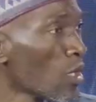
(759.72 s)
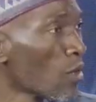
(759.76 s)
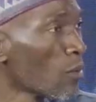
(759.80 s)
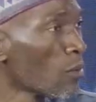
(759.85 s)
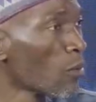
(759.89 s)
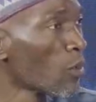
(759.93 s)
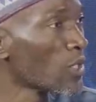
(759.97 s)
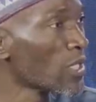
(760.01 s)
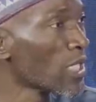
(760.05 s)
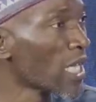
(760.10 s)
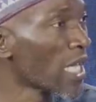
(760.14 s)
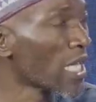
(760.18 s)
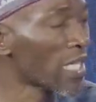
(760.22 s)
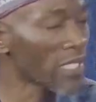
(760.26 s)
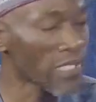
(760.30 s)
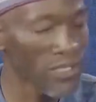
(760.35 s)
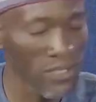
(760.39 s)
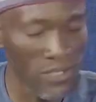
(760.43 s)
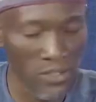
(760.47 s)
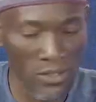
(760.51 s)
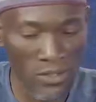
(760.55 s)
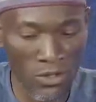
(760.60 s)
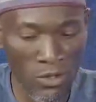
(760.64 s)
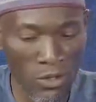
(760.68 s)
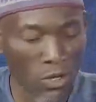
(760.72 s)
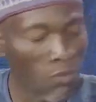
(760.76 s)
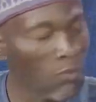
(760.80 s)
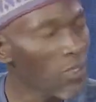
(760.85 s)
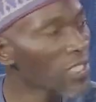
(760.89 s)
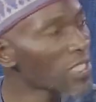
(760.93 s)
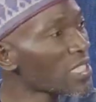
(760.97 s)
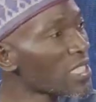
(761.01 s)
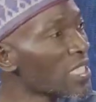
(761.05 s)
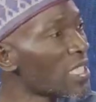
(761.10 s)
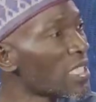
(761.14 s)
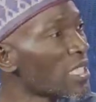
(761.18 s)
but then
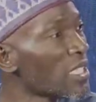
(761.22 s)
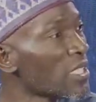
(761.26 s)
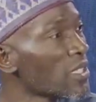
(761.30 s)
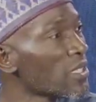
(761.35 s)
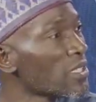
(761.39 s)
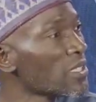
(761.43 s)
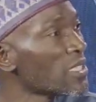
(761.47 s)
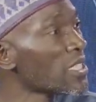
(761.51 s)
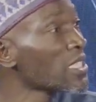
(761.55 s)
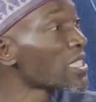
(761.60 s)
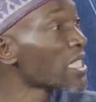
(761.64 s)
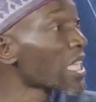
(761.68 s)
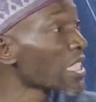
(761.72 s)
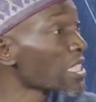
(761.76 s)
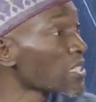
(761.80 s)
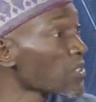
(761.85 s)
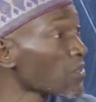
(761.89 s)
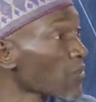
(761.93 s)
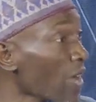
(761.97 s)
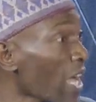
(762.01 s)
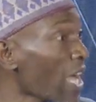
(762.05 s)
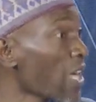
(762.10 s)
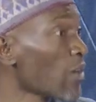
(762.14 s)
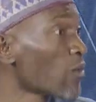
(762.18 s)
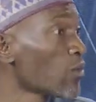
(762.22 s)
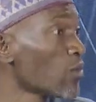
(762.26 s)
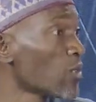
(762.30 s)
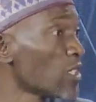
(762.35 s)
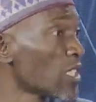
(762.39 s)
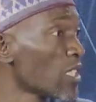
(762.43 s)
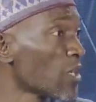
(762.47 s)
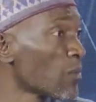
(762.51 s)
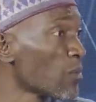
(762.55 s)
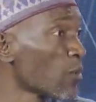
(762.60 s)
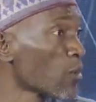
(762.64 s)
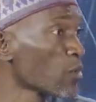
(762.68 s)
government still dissatisfied
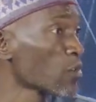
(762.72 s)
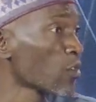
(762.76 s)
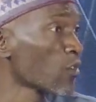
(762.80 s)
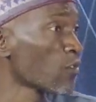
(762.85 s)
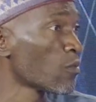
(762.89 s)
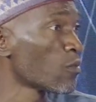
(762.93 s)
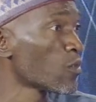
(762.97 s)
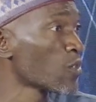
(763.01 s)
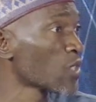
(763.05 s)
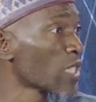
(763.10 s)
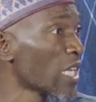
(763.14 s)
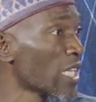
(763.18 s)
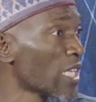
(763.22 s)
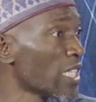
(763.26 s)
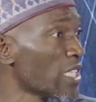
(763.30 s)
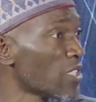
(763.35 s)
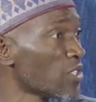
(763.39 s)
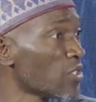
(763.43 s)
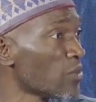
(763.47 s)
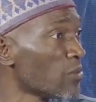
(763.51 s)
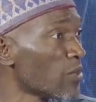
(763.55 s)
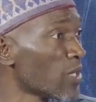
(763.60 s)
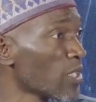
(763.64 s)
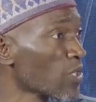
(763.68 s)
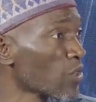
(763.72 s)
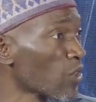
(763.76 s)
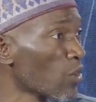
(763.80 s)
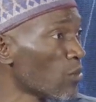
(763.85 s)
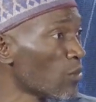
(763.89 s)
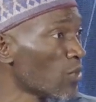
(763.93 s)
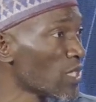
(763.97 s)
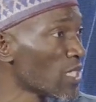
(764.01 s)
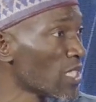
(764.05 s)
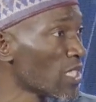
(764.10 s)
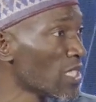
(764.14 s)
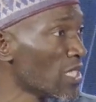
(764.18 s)
with the report of Musa Ali Jibril
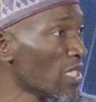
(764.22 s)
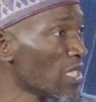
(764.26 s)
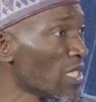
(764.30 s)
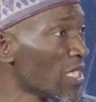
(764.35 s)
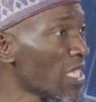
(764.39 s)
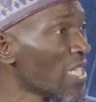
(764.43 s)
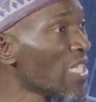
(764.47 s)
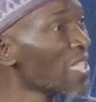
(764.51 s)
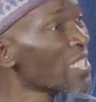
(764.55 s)
committee,